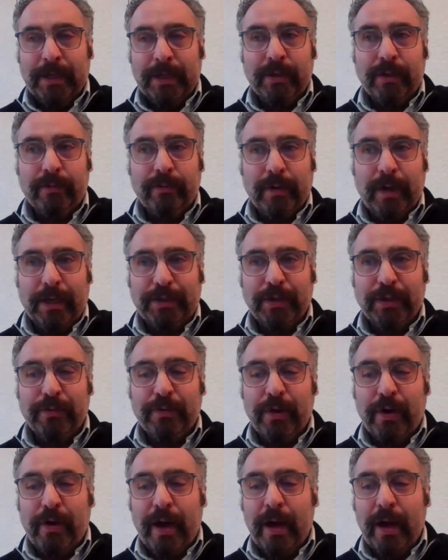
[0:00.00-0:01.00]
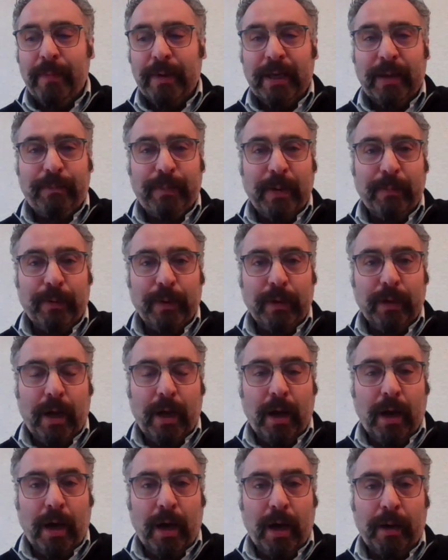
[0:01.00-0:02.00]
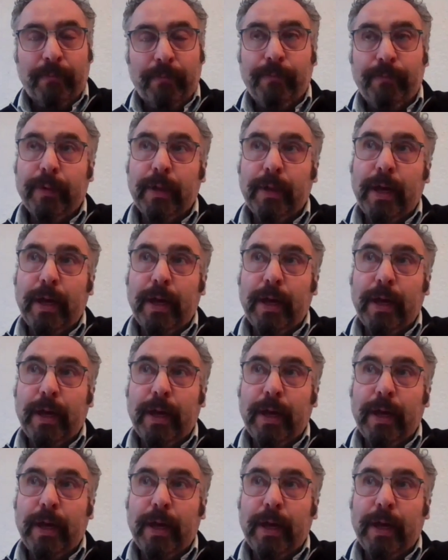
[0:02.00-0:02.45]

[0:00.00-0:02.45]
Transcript: don't know how many people are